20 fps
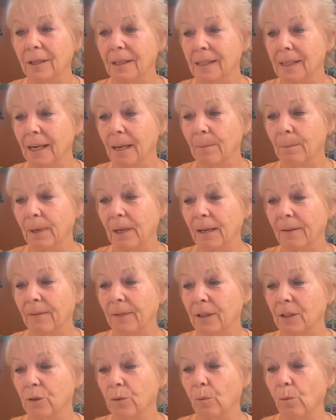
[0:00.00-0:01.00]
to tell me
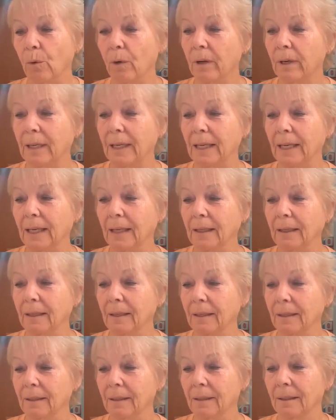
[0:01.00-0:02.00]
if it's
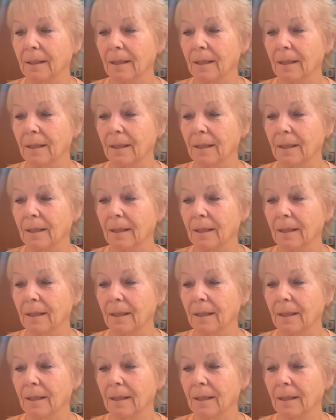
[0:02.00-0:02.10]
working